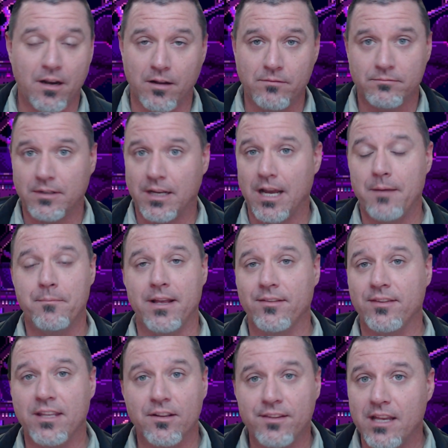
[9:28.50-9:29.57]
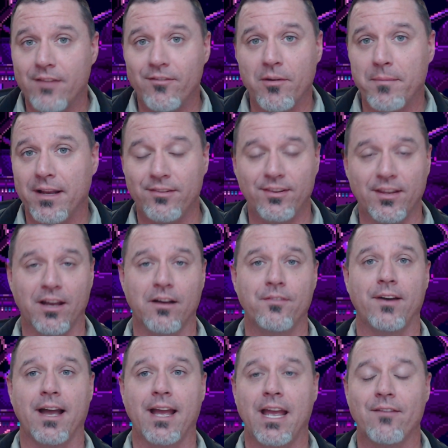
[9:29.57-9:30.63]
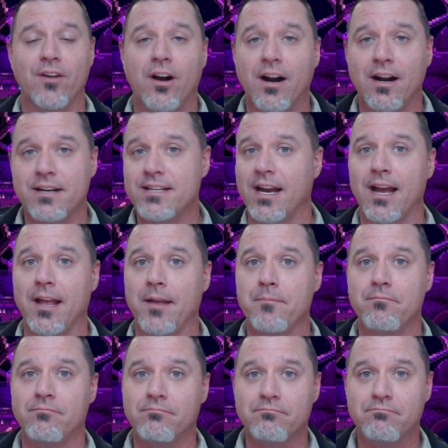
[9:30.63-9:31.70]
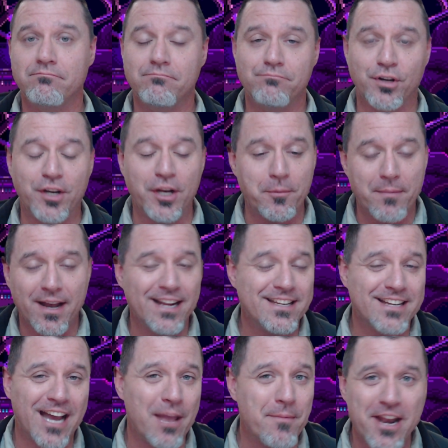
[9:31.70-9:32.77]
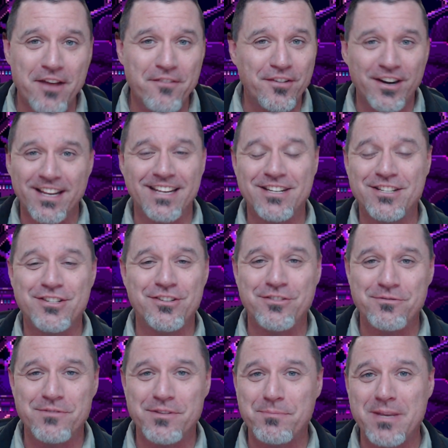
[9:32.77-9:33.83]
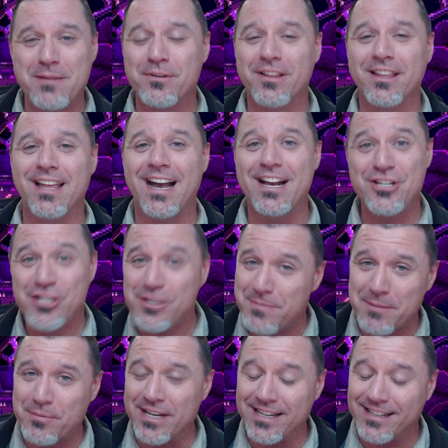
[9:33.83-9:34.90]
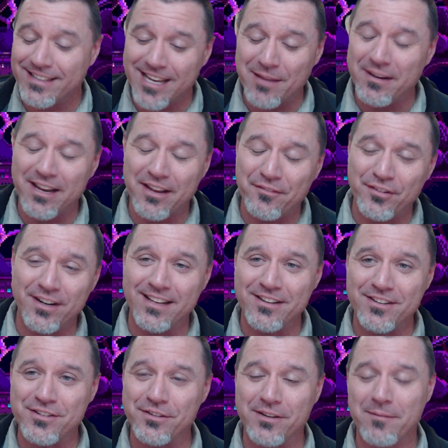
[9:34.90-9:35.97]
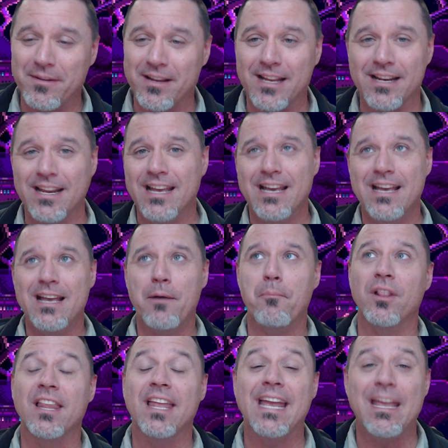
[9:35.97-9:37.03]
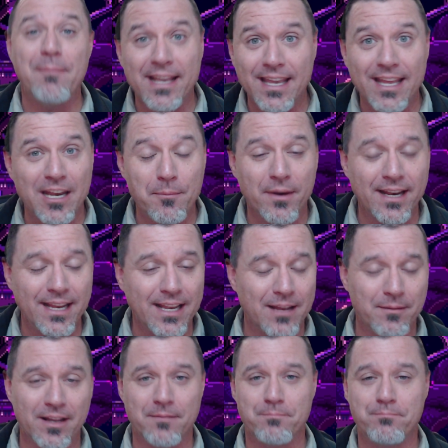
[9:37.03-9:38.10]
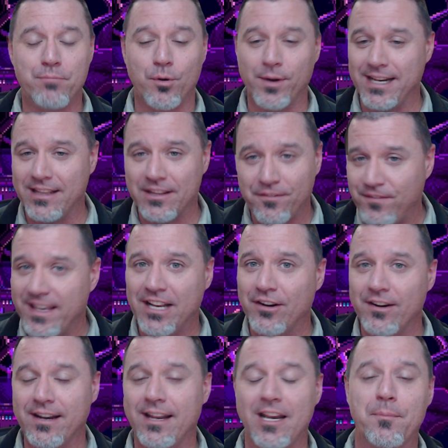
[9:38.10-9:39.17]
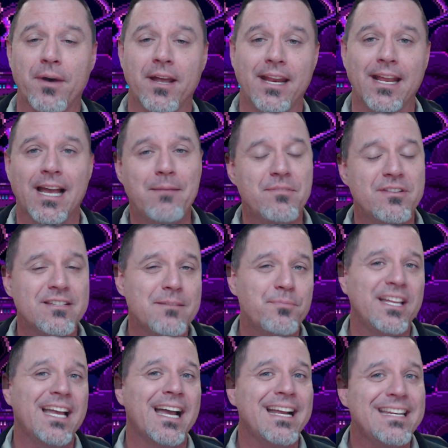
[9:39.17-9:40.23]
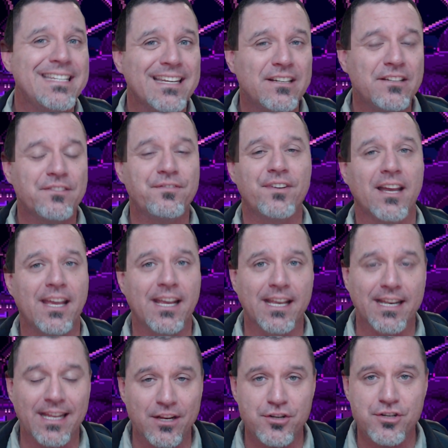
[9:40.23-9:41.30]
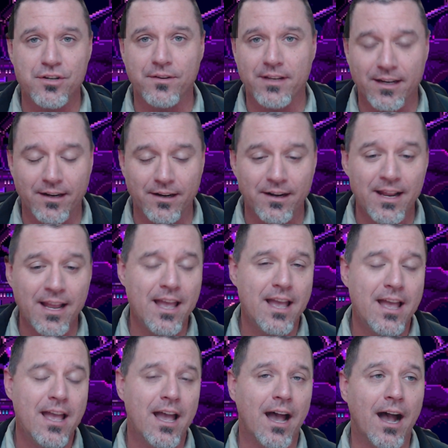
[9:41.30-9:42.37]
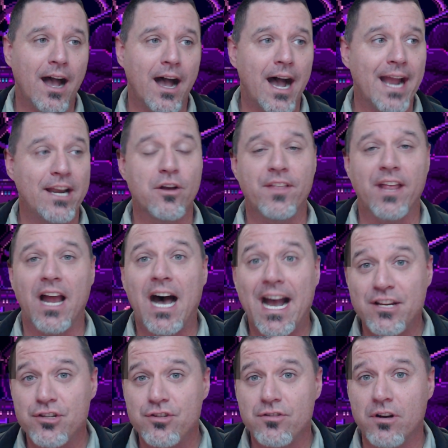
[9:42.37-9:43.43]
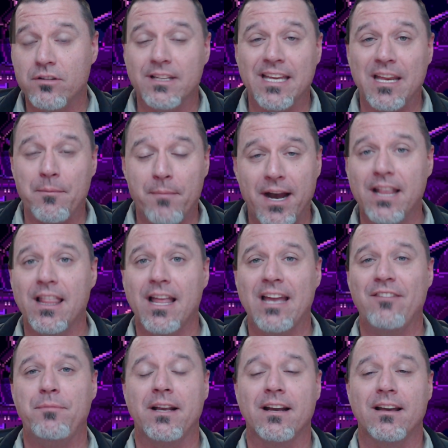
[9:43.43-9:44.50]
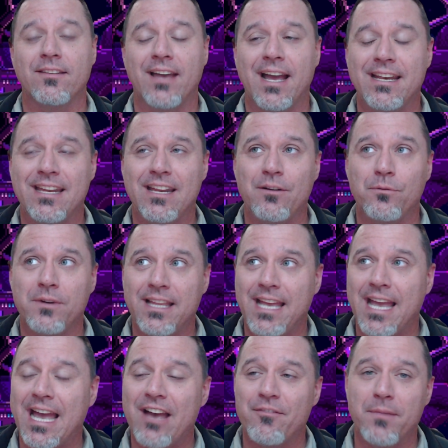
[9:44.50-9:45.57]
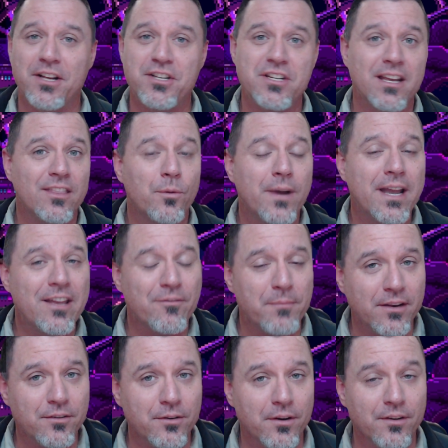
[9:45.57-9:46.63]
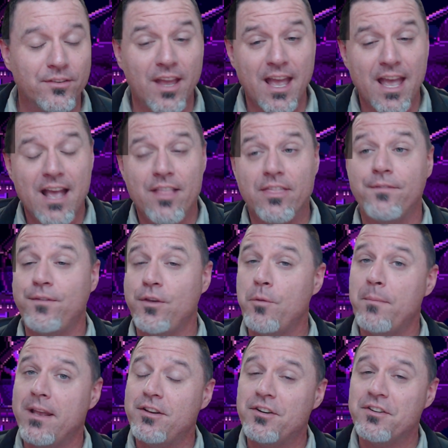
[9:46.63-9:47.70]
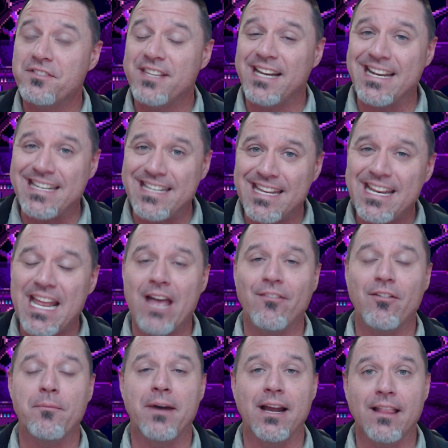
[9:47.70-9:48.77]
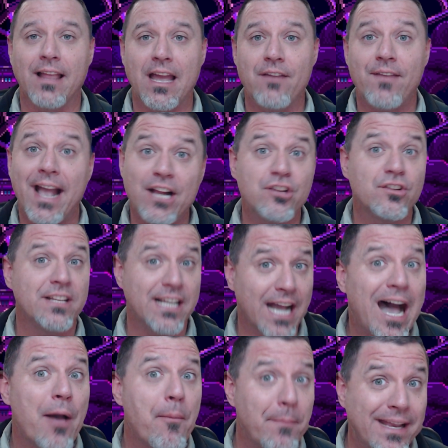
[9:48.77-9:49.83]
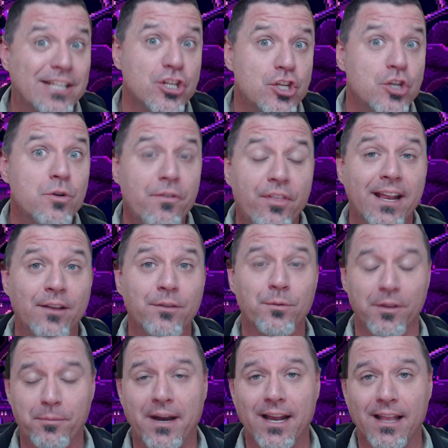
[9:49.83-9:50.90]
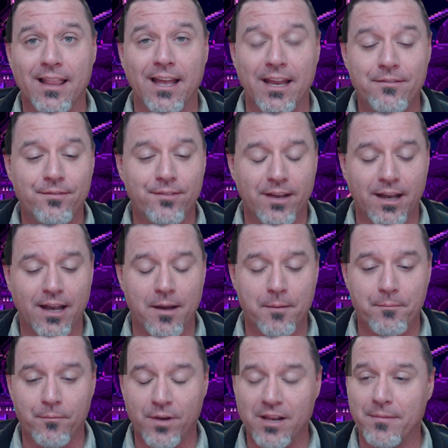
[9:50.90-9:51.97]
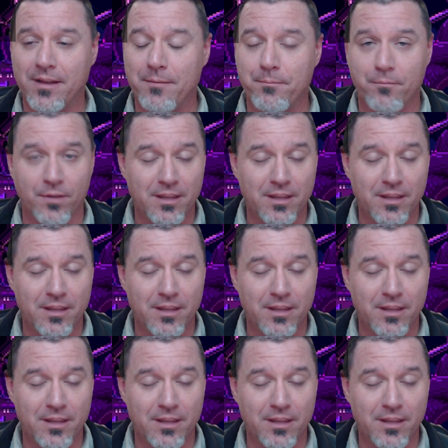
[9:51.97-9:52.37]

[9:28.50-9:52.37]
I'm as guilty of it myself. I have a hard time putting my time and effort into the people I should be putting time and effort into. I'm not blaming anybody. I'm not pointing the finger at anybody. I'm simply identifying an issue here. I know that I struggle in my life because I didn't really have much in the way of mentors. The few mentors that I did have in my life actually got me to do things with my life. One of the